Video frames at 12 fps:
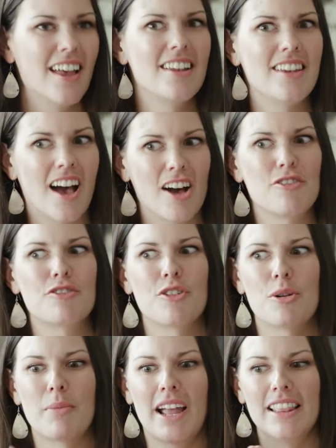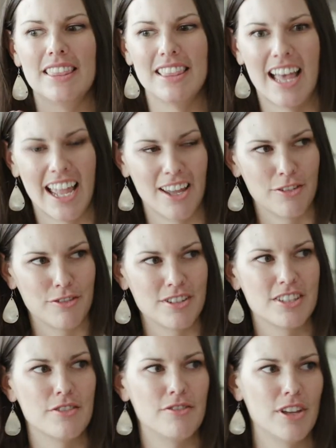not for my life
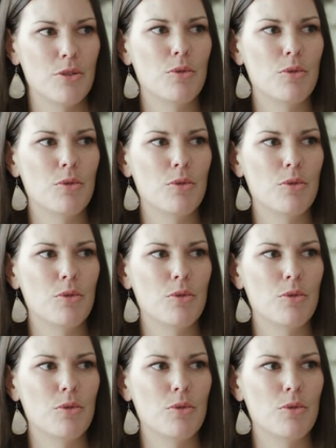to fit